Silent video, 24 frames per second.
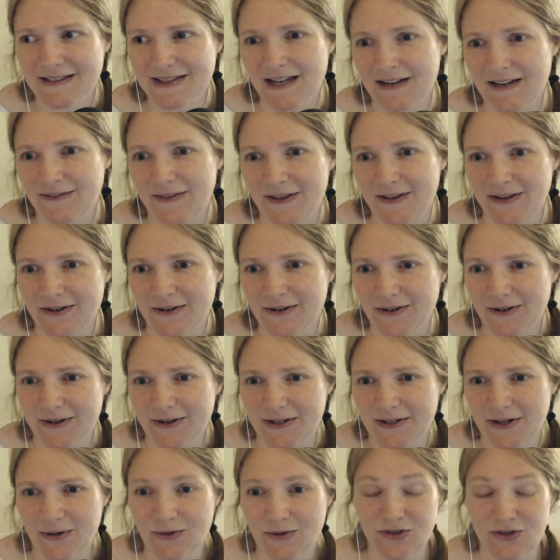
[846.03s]
And then if they are,
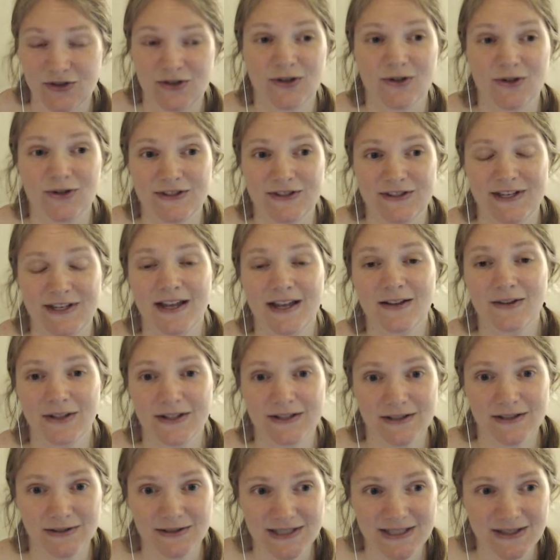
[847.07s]
they're sick,
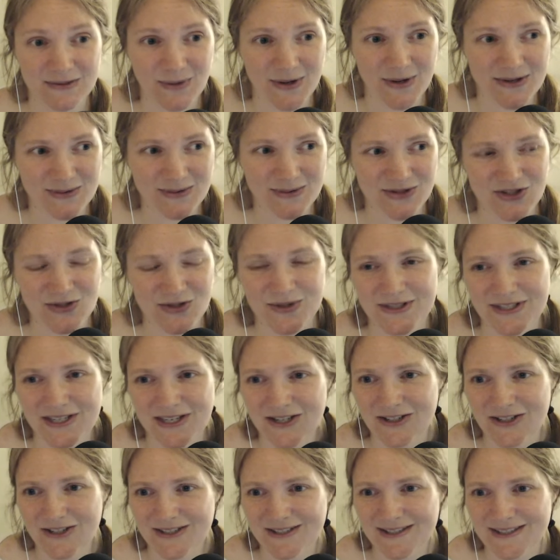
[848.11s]
like Delise was when she was
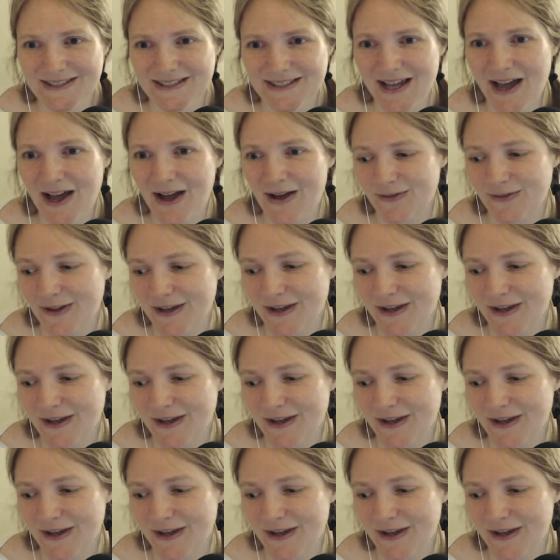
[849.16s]
here and stuff.